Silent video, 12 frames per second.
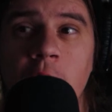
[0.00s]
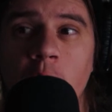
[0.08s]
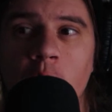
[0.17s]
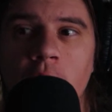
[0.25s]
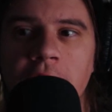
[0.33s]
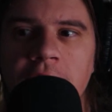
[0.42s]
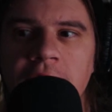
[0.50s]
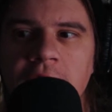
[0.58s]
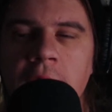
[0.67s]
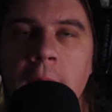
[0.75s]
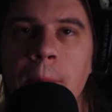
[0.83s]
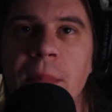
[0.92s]
was
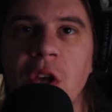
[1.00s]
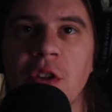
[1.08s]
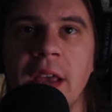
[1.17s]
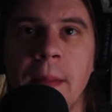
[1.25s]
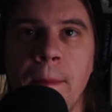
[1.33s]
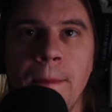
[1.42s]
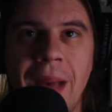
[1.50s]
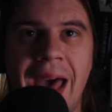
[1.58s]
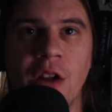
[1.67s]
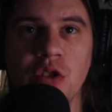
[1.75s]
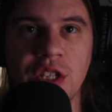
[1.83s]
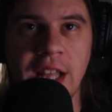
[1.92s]
building
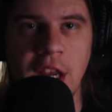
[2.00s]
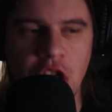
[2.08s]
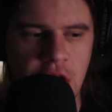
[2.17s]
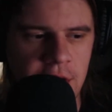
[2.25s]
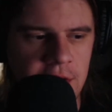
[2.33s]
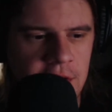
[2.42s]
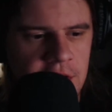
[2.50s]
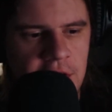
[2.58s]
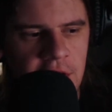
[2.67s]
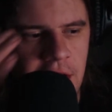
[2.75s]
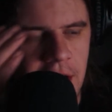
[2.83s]
battle stations,